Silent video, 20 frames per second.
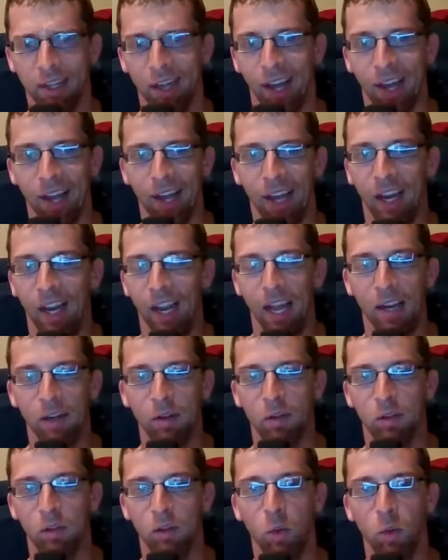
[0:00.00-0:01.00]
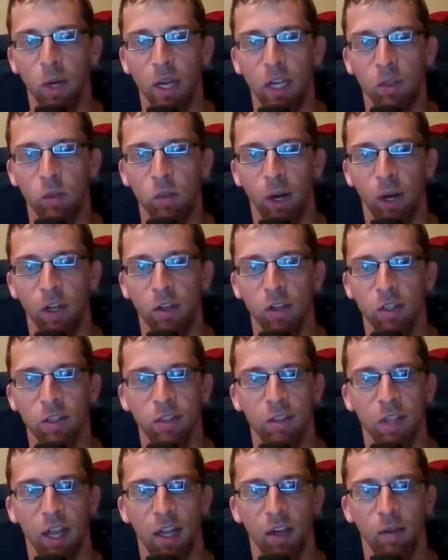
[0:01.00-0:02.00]
I had like 2 weeks where I
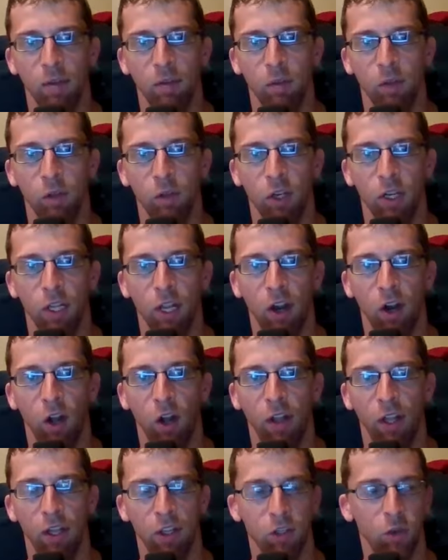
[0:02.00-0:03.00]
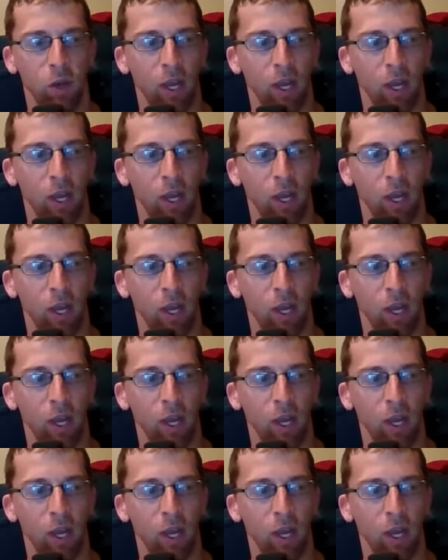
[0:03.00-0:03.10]
couldn't get it all in.